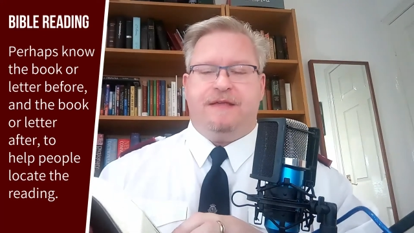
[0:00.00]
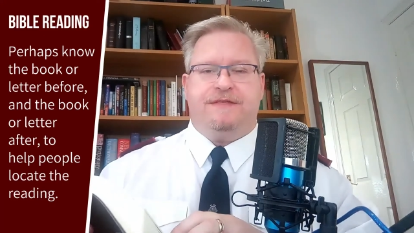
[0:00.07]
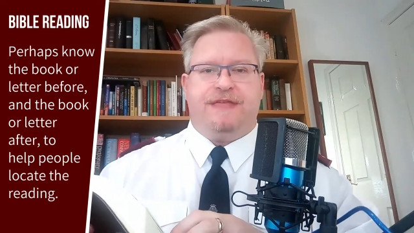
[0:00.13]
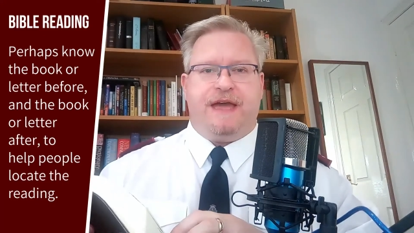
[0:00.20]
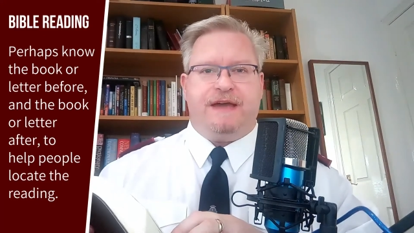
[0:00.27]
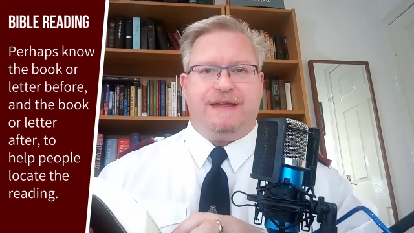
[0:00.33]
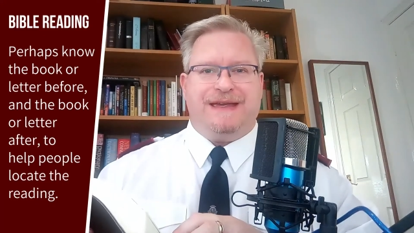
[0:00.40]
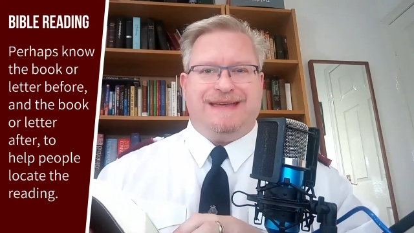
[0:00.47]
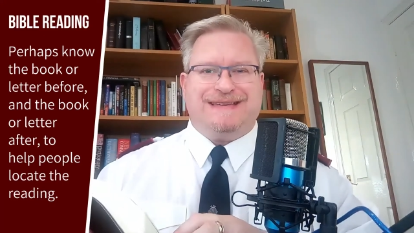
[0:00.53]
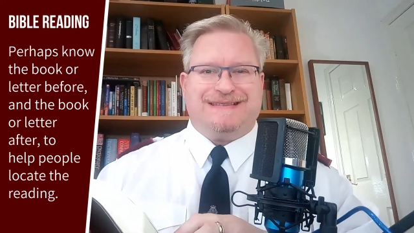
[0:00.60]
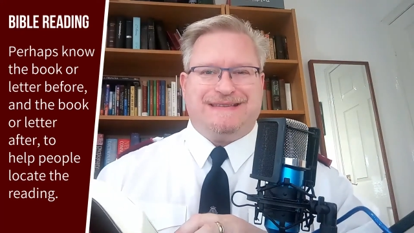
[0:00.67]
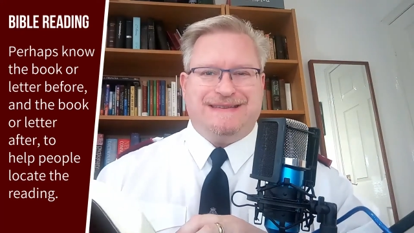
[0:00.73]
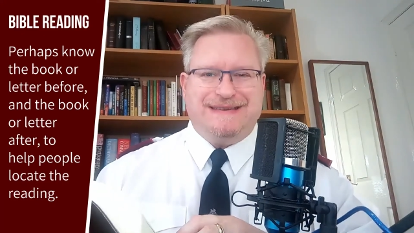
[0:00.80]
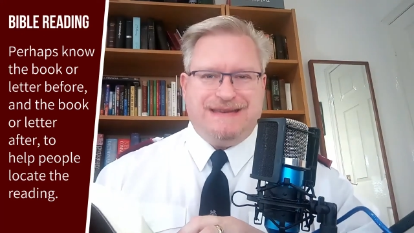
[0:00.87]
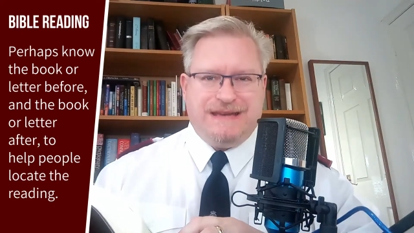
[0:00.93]
There is
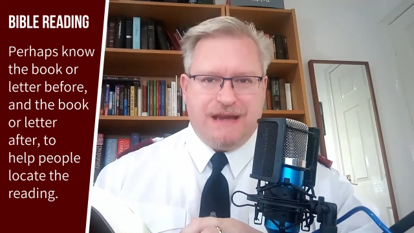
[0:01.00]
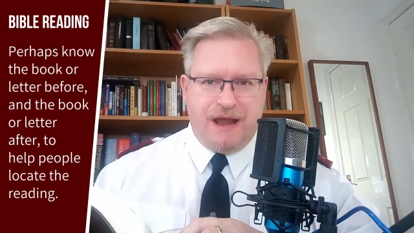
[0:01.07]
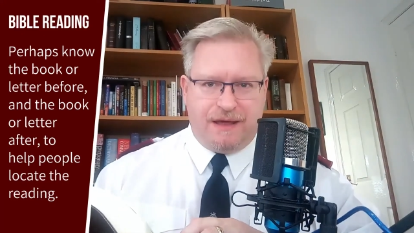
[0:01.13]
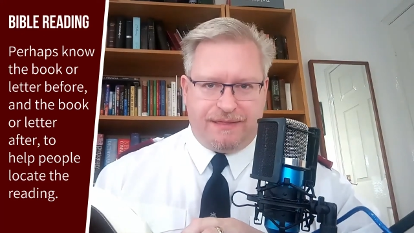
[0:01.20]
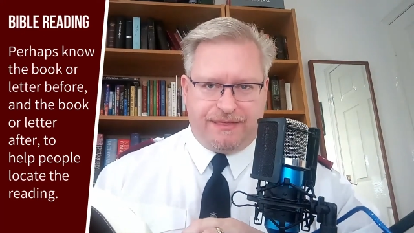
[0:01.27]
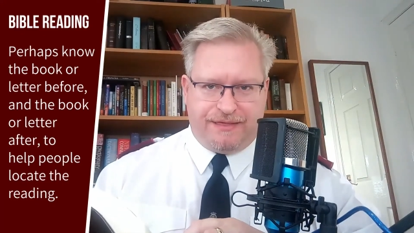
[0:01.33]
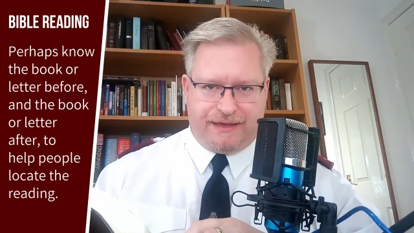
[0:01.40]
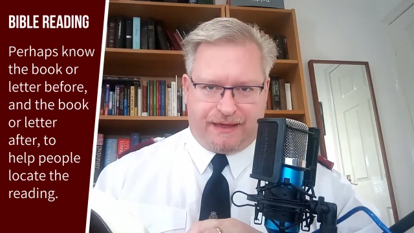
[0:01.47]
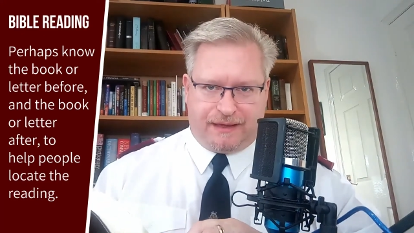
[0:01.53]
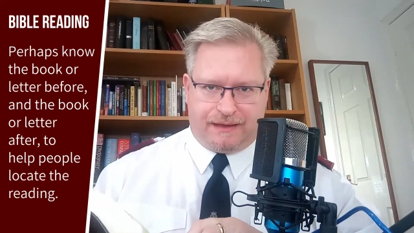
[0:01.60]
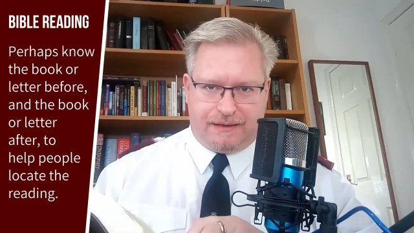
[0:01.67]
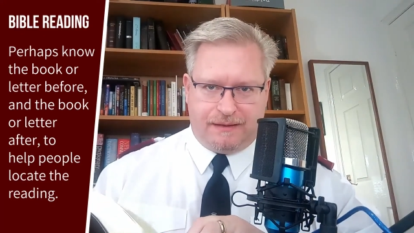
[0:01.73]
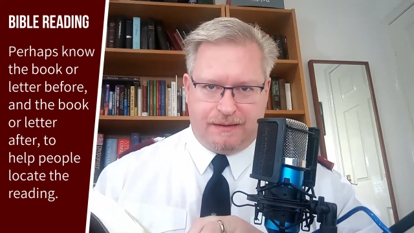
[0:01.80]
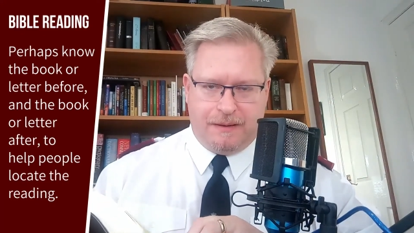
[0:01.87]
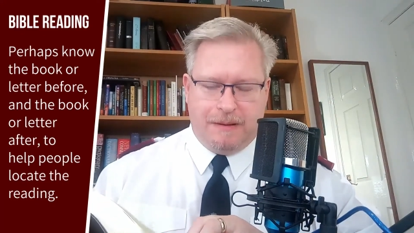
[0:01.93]
nothing,
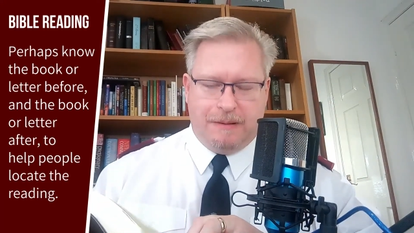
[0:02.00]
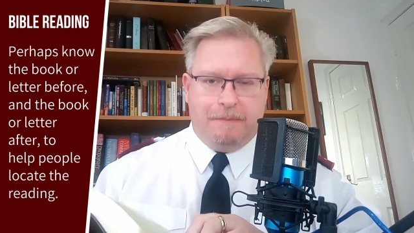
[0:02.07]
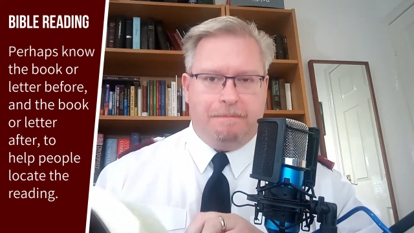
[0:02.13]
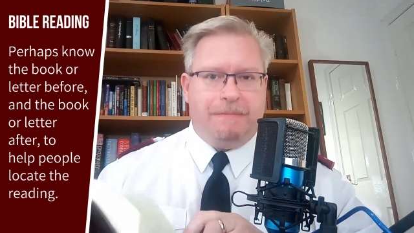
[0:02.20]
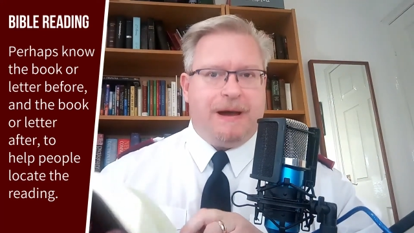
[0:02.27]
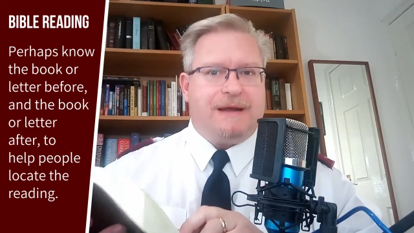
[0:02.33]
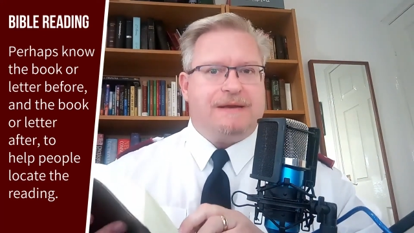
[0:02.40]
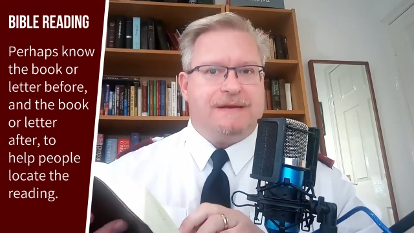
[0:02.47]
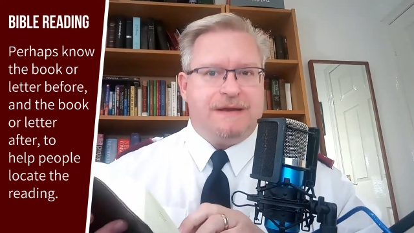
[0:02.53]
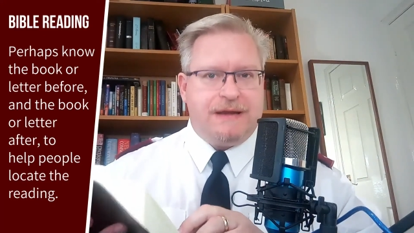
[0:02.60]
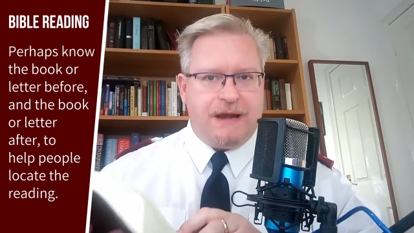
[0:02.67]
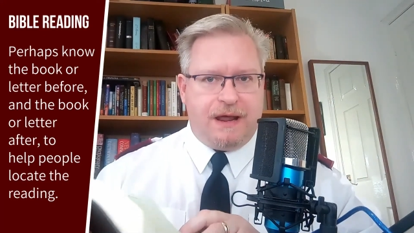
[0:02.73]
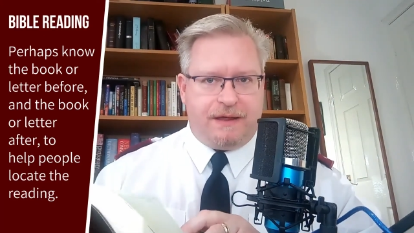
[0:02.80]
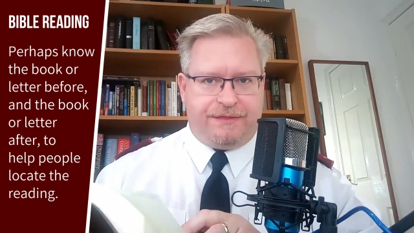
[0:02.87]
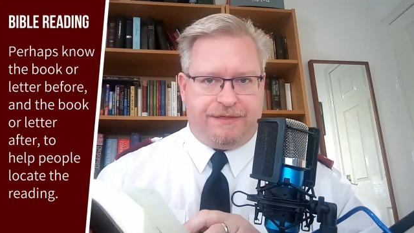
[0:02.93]
but
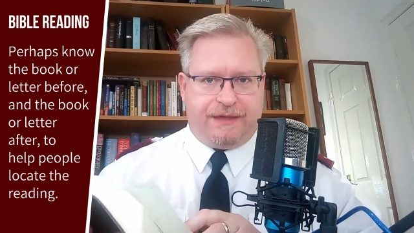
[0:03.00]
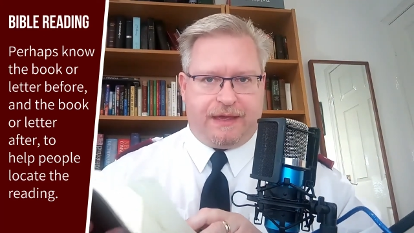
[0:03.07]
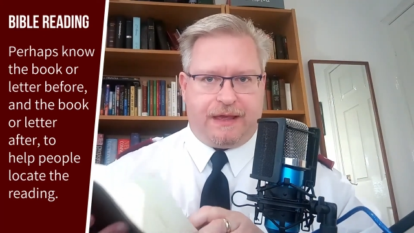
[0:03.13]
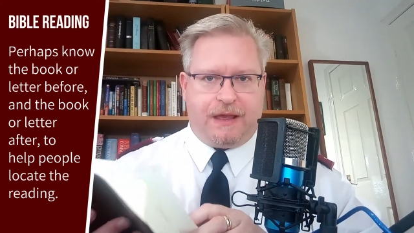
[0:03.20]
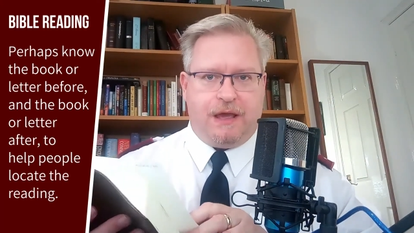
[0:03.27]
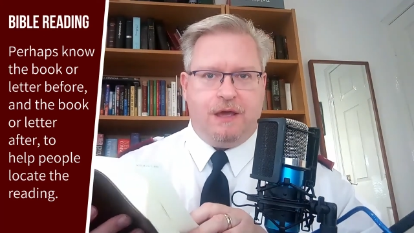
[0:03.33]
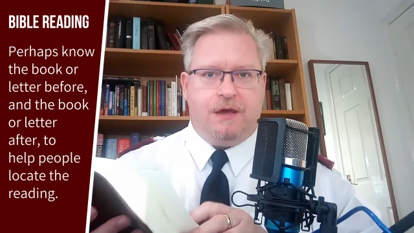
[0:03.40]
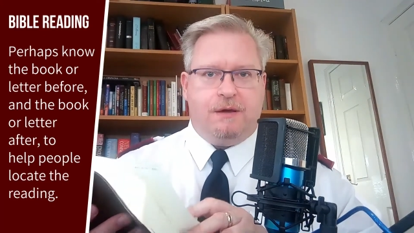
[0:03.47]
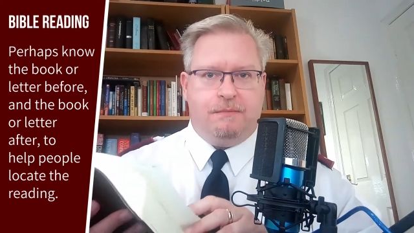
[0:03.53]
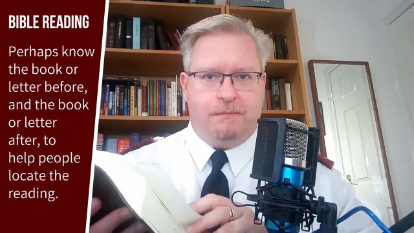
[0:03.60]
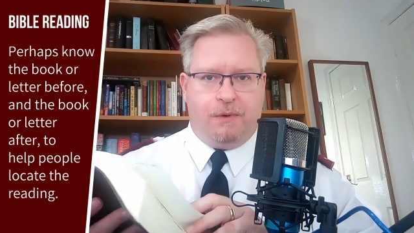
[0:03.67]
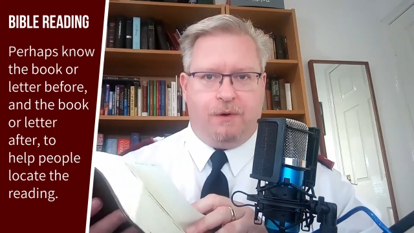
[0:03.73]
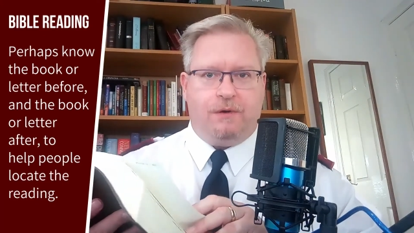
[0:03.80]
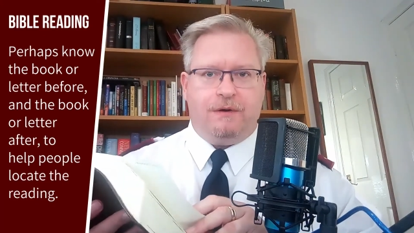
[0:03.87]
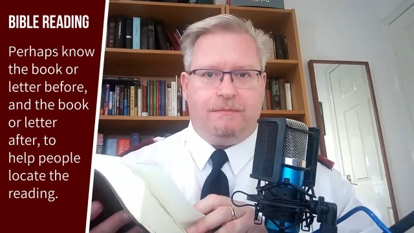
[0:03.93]
nothing
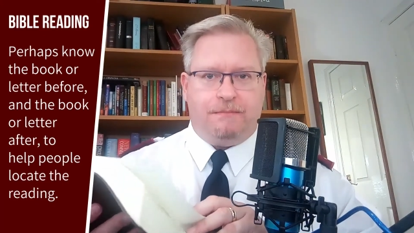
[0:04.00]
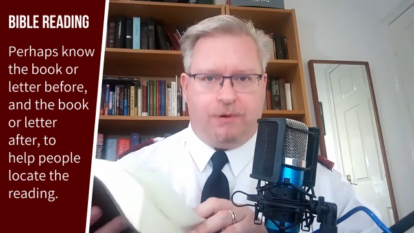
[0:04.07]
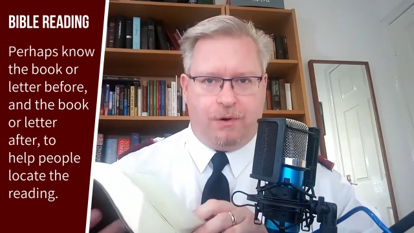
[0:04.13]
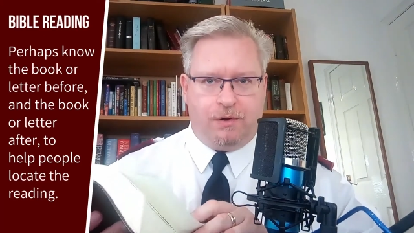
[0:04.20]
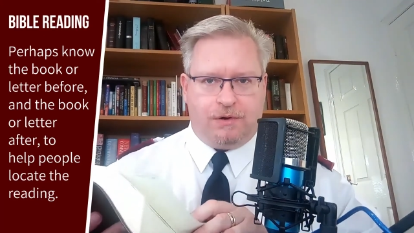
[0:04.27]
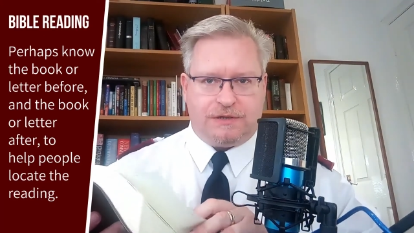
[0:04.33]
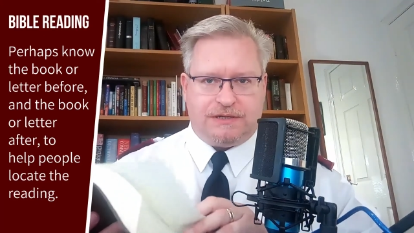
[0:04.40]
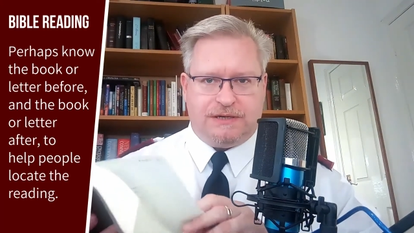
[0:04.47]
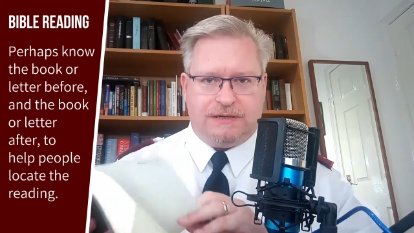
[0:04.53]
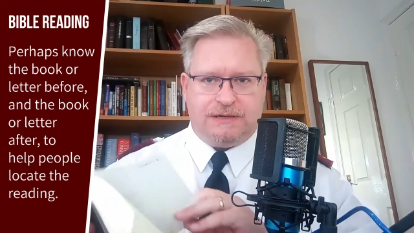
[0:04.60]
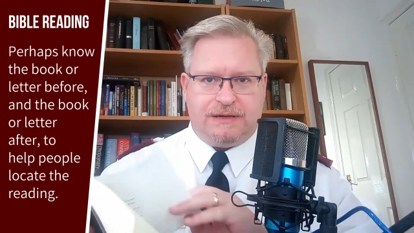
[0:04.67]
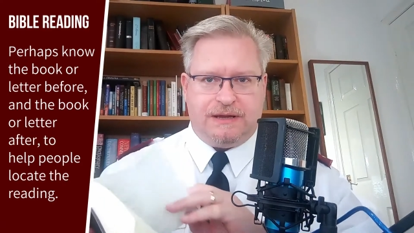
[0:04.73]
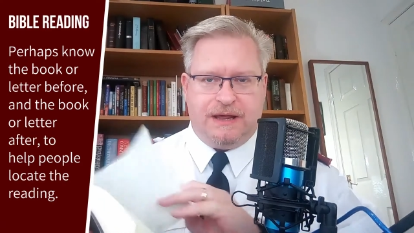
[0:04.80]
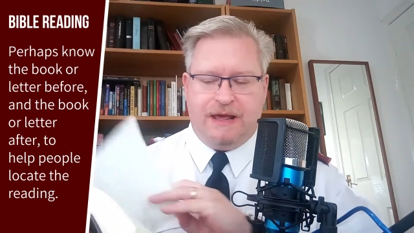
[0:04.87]
more important